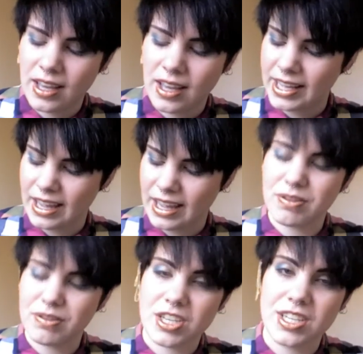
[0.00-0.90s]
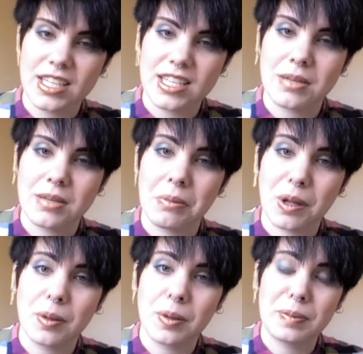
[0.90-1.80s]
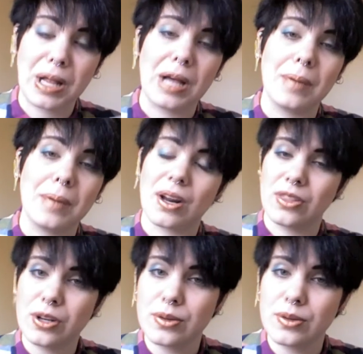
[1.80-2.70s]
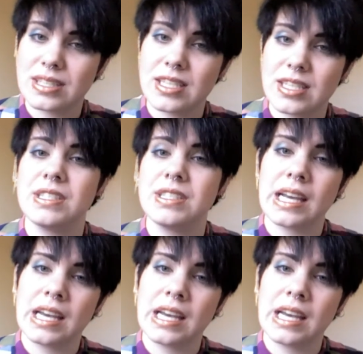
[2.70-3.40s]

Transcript: can't believe she did this to me, blah, blah, blah, but on the news and stuff, he's like,